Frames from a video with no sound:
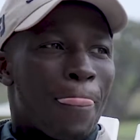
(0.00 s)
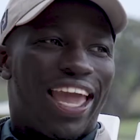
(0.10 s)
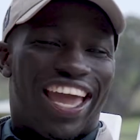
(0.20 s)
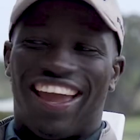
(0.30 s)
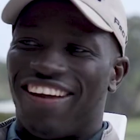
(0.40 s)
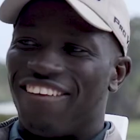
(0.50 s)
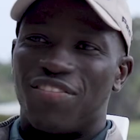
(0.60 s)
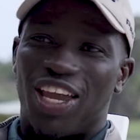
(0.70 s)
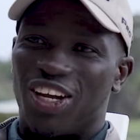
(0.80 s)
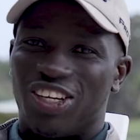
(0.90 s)
Yeah,
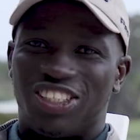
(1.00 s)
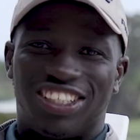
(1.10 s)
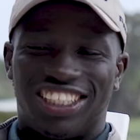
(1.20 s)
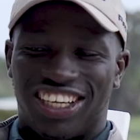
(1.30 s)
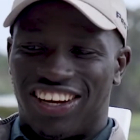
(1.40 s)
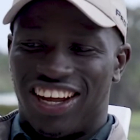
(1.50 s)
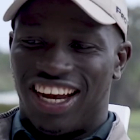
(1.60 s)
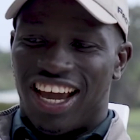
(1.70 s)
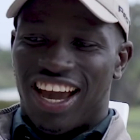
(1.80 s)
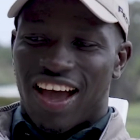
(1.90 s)
hey Coach, what's going
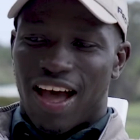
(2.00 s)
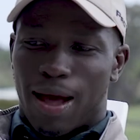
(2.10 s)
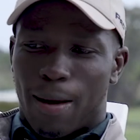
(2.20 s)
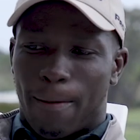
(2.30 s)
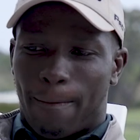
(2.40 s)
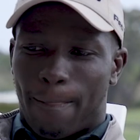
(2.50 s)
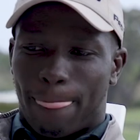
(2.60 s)
on?